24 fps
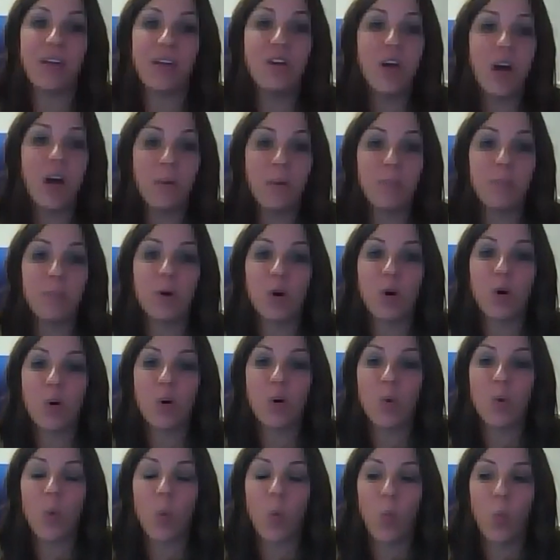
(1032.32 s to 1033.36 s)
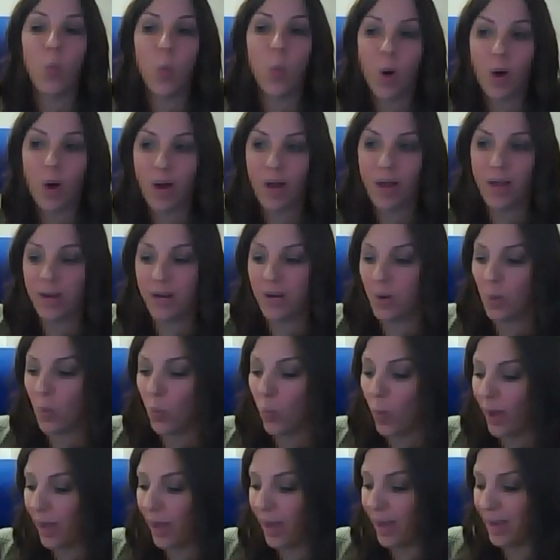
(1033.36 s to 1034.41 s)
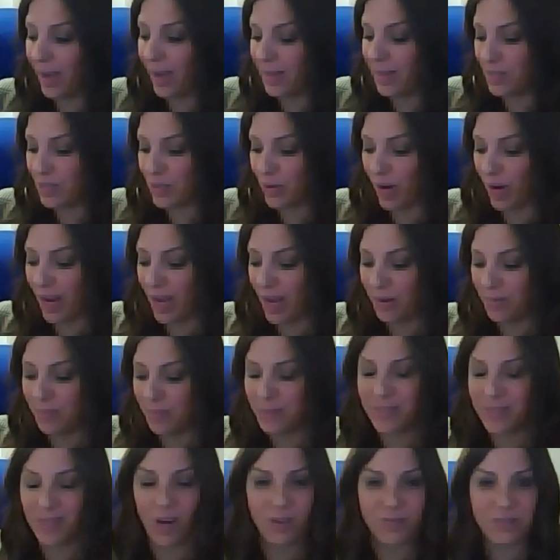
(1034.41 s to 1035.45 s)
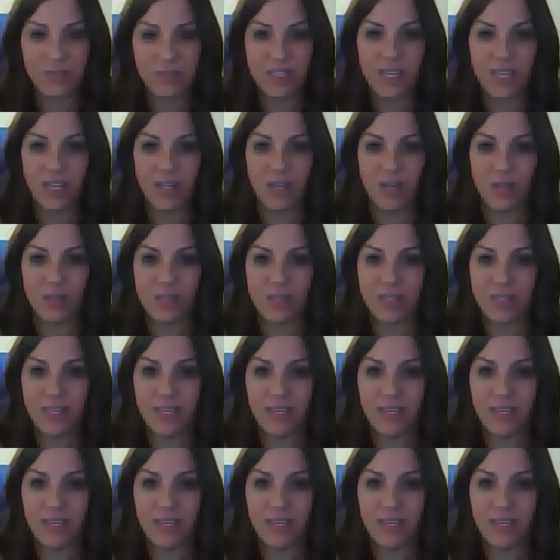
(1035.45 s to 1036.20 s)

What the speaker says: number one way I describe soft skills